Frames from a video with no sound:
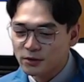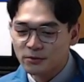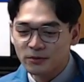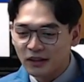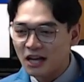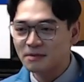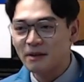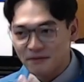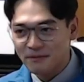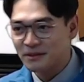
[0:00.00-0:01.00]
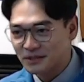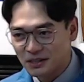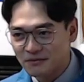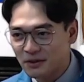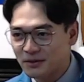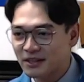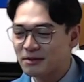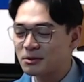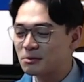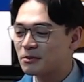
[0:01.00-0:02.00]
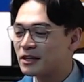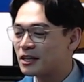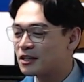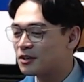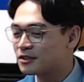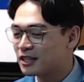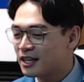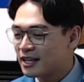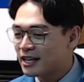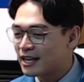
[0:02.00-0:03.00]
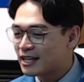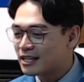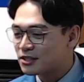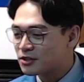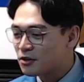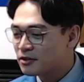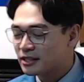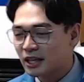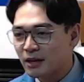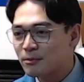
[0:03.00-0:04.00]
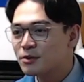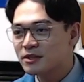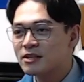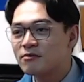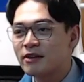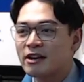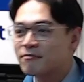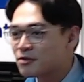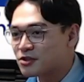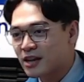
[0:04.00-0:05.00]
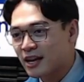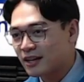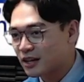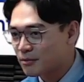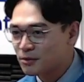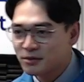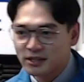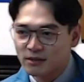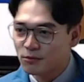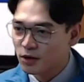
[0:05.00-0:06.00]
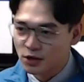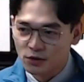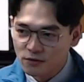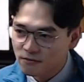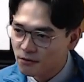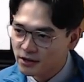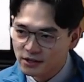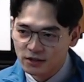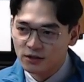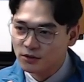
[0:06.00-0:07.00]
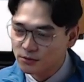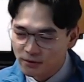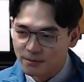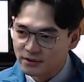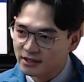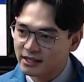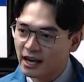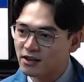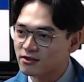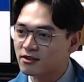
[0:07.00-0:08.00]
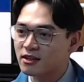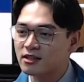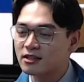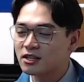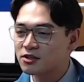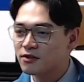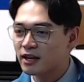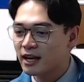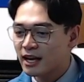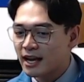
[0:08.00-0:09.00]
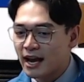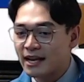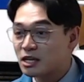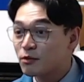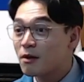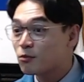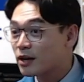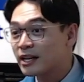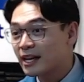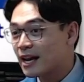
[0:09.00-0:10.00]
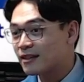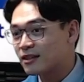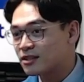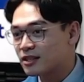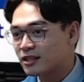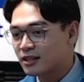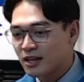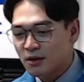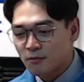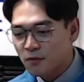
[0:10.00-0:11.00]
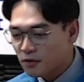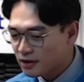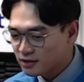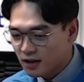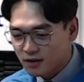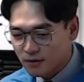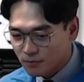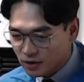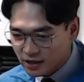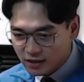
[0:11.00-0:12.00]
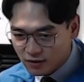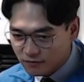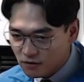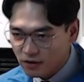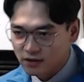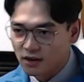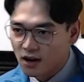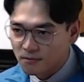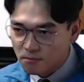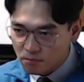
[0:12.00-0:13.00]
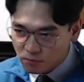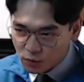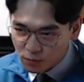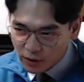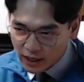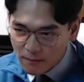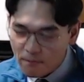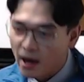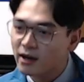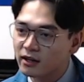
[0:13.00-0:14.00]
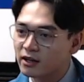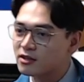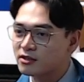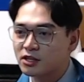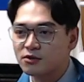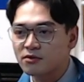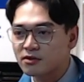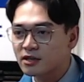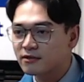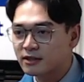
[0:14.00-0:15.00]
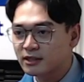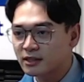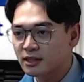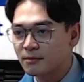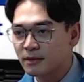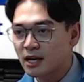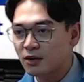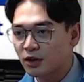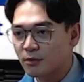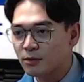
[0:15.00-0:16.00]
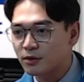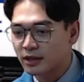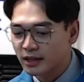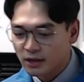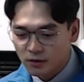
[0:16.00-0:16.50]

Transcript: We lost by 56 votes. It was pretty close. It showed that the community is ready for change. Community want new voice, new representation in the district. And that's why I'm running again this year. I'm running to focus on to bring a better constituent service system in our community.